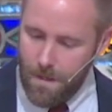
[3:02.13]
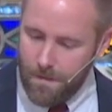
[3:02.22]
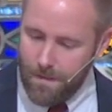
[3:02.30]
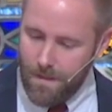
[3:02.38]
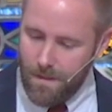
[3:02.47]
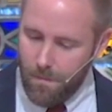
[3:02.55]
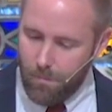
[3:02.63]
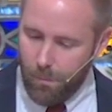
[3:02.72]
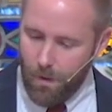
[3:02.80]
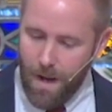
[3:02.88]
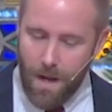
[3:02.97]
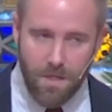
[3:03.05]
then the
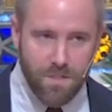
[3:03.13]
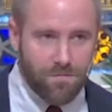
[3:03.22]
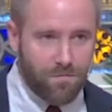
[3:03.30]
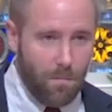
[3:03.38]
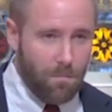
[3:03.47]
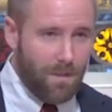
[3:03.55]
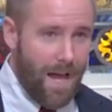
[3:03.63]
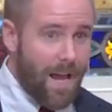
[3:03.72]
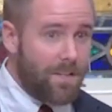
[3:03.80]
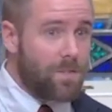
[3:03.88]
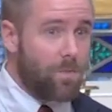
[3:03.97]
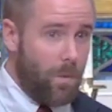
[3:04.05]
branch from
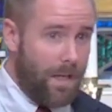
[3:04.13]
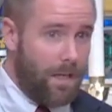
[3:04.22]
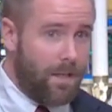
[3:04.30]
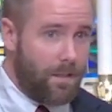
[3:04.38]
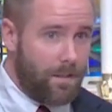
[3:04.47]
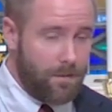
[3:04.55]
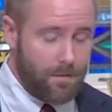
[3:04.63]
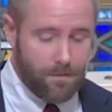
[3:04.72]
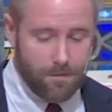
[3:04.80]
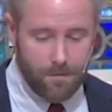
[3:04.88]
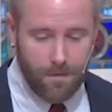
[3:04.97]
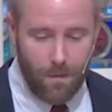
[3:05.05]
last week
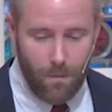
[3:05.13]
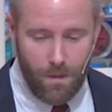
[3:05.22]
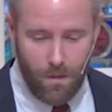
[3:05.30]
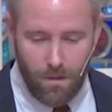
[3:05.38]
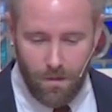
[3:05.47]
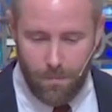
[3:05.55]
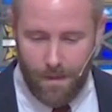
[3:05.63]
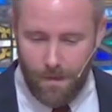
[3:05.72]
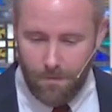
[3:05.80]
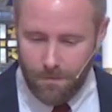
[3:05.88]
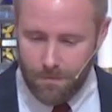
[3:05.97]
that we heard about,